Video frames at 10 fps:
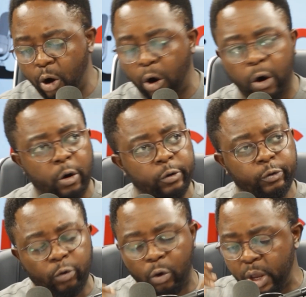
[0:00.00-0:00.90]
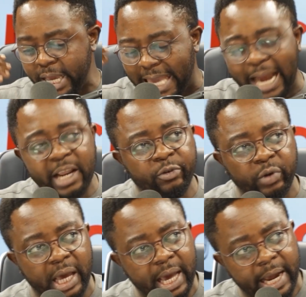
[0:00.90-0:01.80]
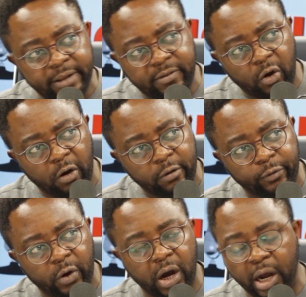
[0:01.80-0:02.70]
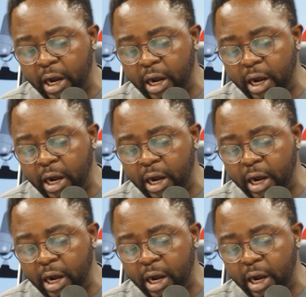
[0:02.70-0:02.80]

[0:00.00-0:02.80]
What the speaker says: or also get into the heads of